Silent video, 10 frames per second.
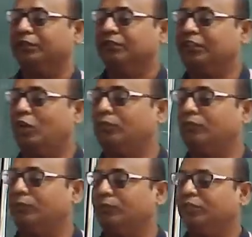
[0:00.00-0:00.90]

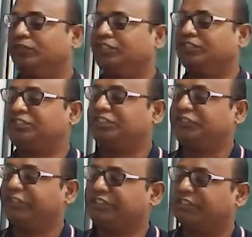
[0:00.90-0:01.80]
Now, this
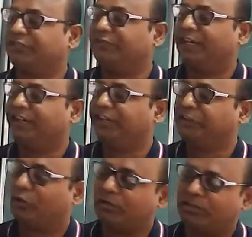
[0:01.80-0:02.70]
situation, why it
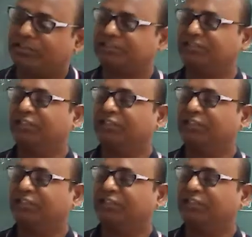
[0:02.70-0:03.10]
occurs?